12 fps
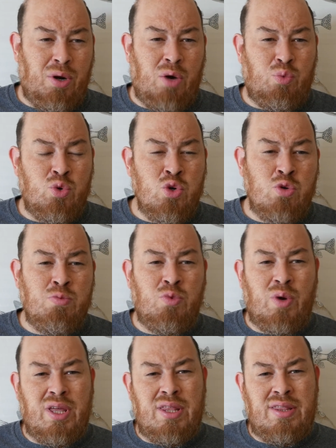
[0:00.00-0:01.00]
a, a
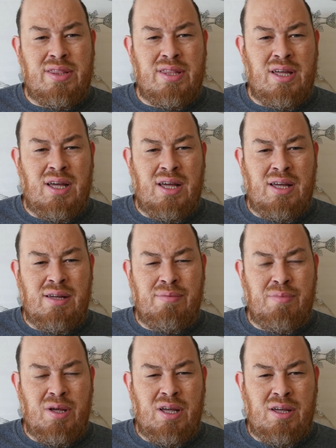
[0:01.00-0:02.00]
room with
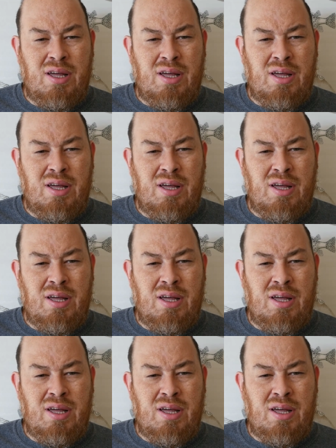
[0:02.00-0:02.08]
uh,